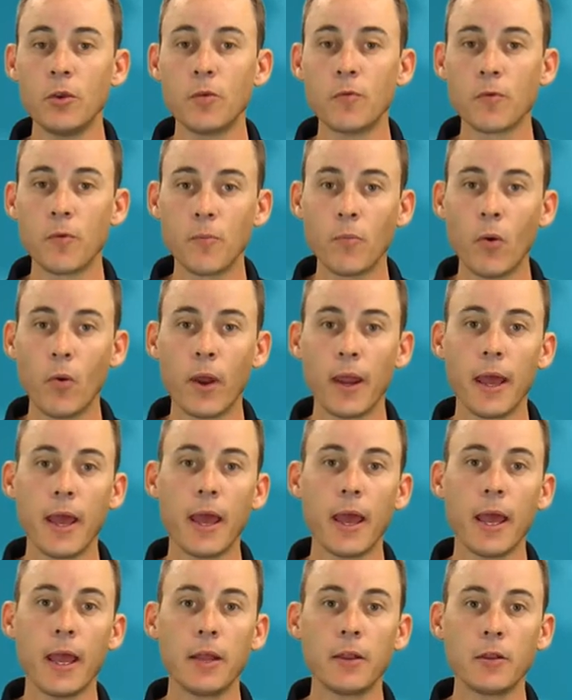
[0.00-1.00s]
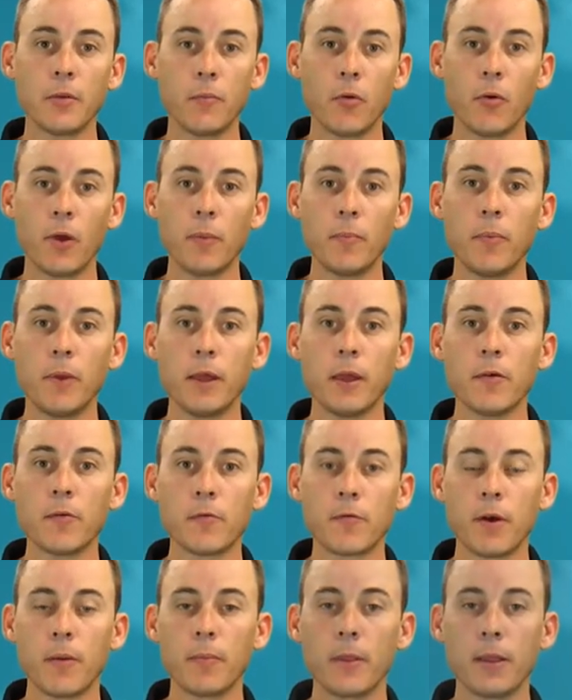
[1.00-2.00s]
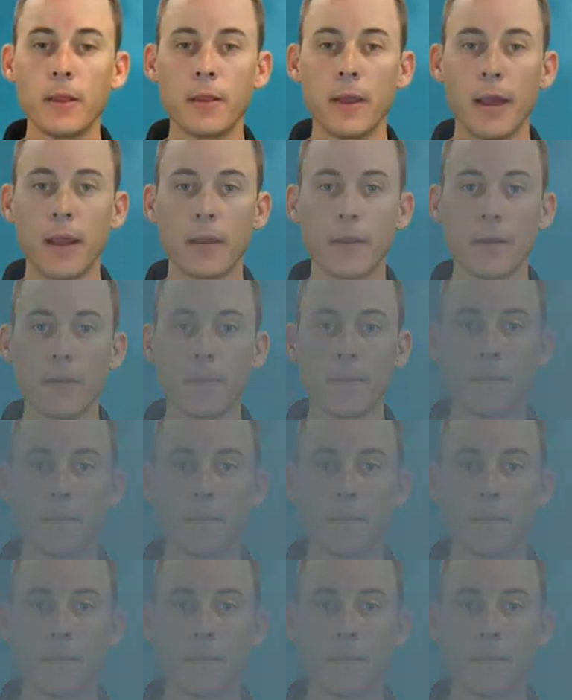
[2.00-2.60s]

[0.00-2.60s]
from point A to point B from the attacker.